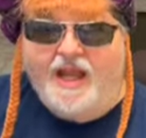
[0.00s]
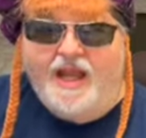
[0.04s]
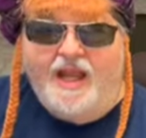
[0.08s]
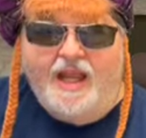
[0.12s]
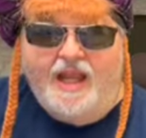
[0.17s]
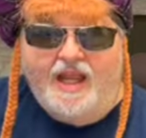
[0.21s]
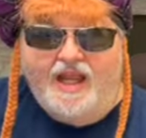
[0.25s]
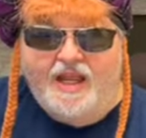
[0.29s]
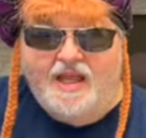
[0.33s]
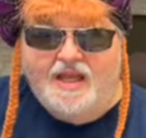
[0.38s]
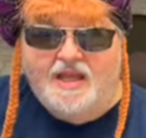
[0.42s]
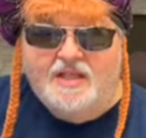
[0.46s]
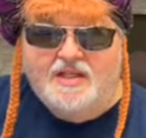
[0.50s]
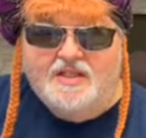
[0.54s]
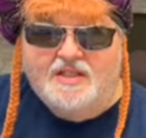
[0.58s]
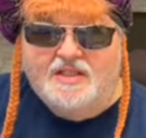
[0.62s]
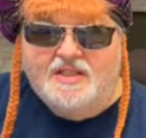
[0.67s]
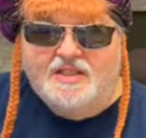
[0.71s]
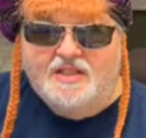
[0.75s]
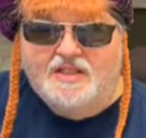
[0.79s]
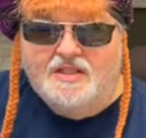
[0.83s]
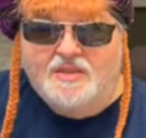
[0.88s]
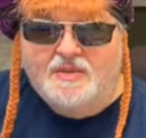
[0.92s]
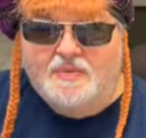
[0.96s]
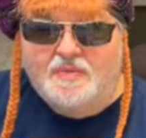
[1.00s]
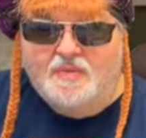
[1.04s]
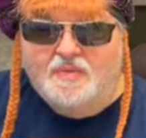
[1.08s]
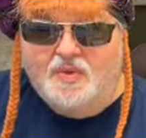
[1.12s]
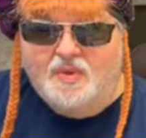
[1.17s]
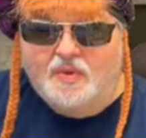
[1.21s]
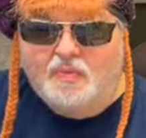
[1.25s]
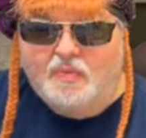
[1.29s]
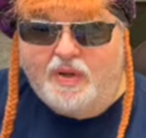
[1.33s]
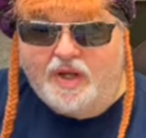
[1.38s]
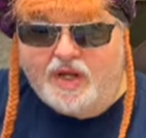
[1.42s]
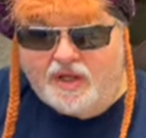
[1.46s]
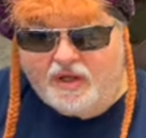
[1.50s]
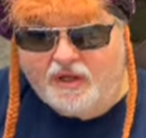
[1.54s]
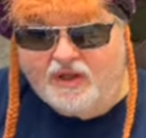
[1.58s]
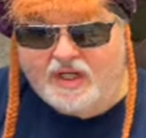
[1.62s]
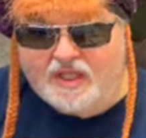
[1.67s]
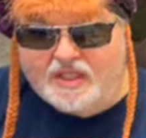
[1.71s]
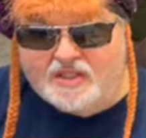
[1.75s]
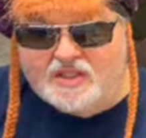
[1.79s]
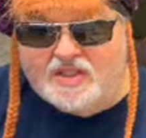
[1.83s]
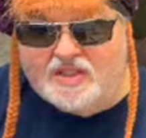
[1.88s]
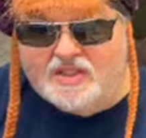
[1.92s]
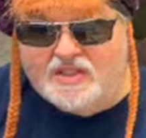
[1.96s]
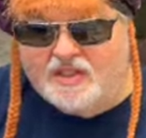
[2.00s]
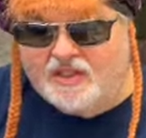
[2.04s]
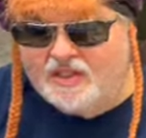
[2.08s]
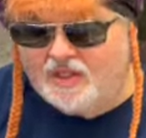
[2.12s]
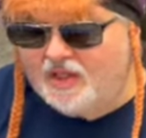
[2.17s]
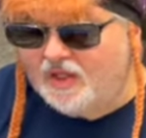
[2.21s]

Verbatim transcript: And the parents